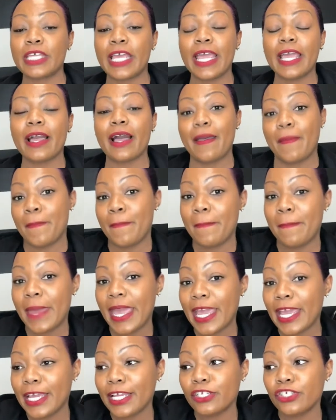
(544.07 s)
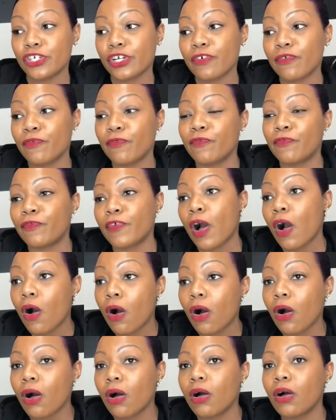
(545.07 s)
take a major
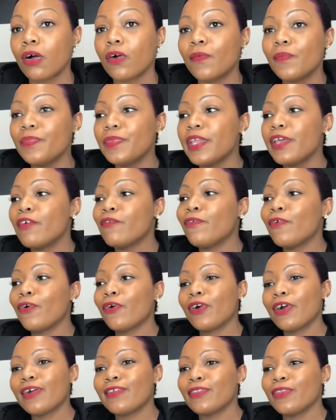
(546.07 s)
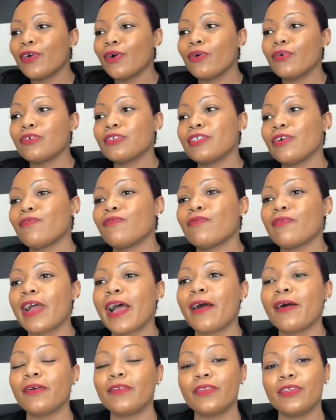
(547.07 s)
fall for those
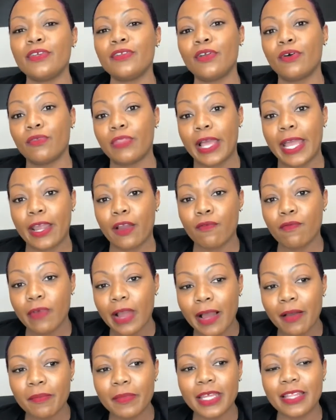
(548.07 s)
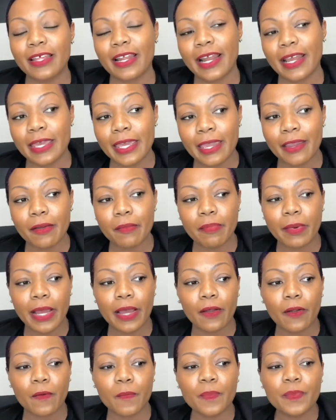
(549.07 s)
around, like around me that I care
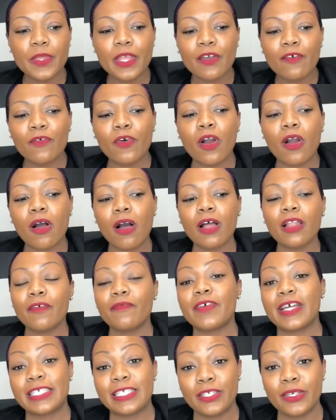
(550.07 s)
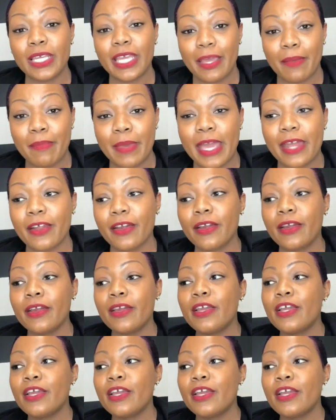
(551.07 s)
about, for all of us to get better.